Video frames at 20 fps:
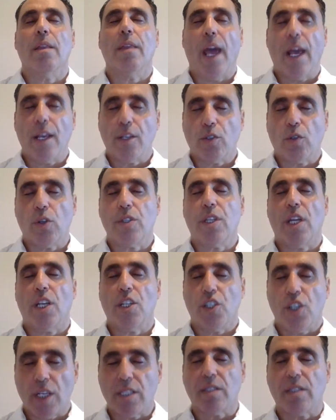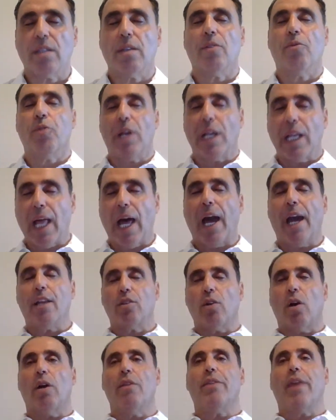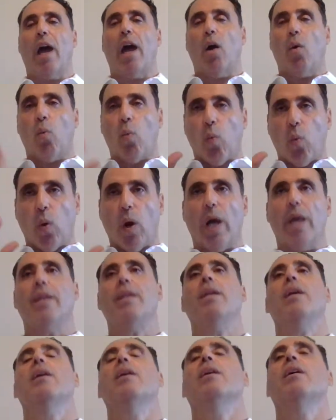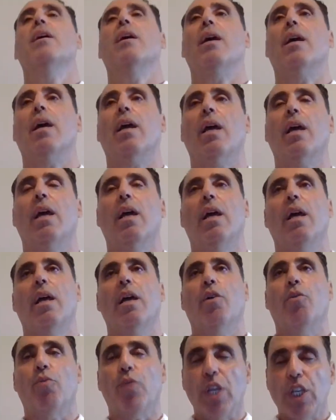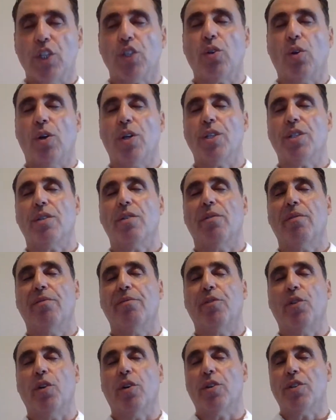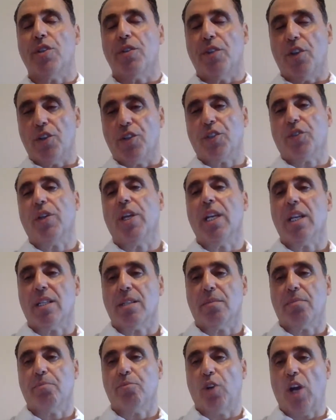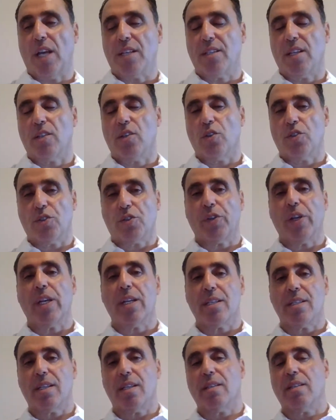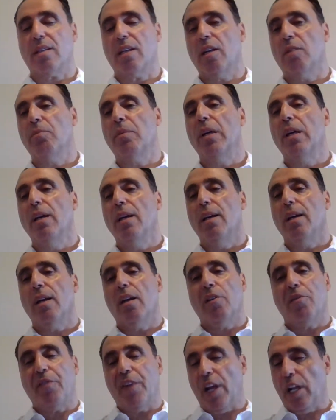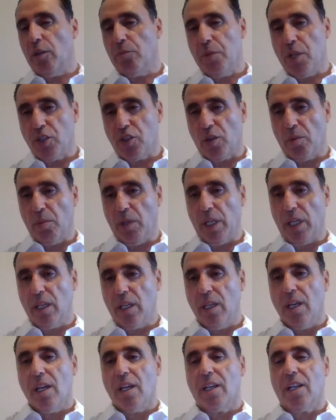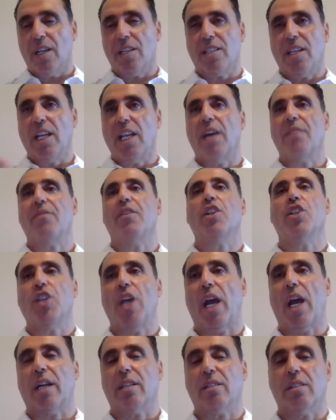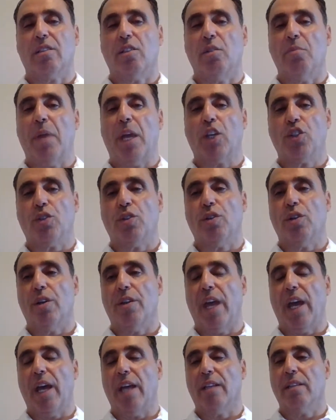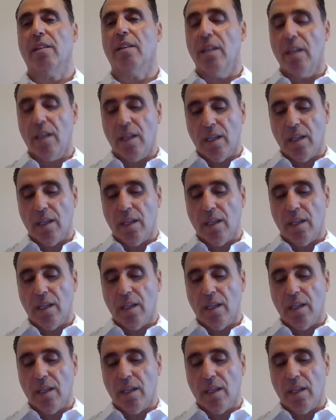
the escorts that just relied on that one resource for their screening process or screening system failed miserably because they never checked to make sure that,